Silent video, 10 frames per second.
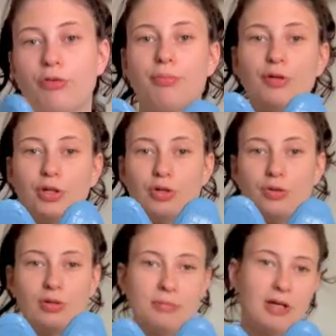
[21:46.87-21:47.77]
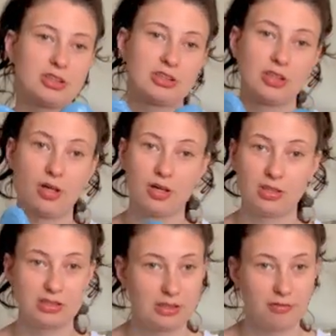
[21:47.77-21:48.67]
blue. It matches a lot of the
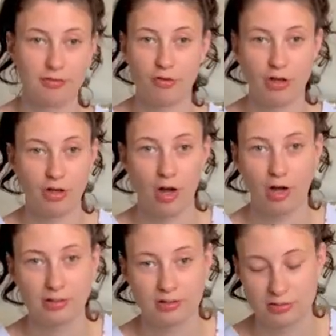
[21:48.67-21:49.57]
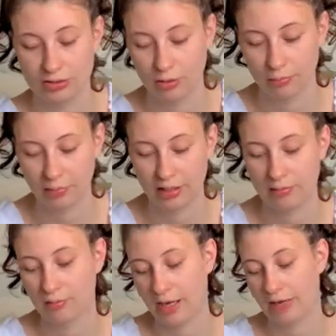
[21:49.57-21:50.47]
stuff I've already gotten, so I'm like,
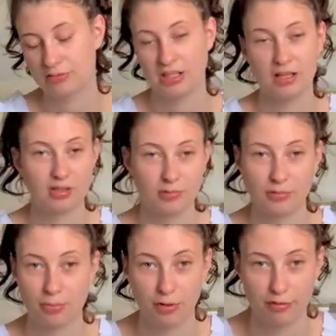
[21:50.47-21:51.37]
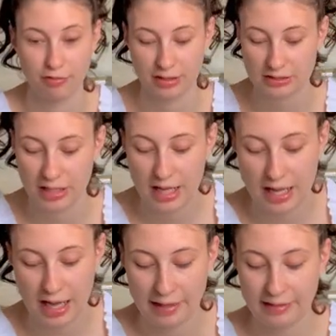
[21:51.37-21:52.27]
I have to get them. They're perfect.
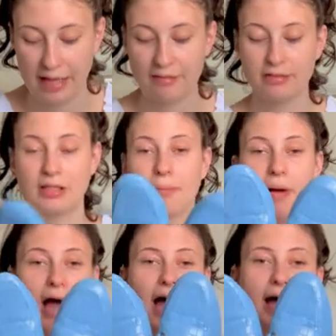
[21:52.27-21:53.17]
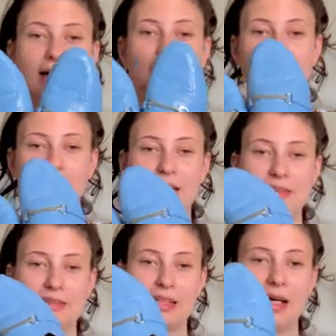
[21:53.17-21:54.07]
And they have like a pad in the
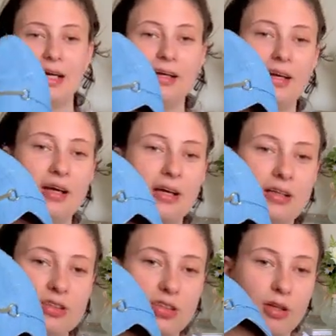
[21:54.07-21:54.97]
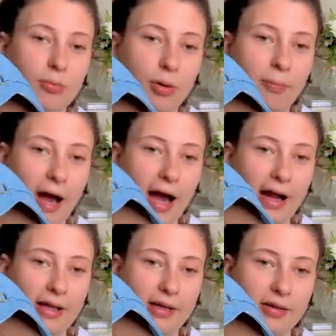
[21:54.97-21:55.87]
inside, so they're more
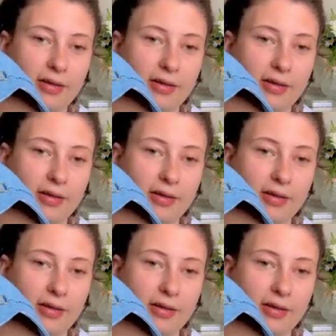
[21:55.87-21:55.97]
padded,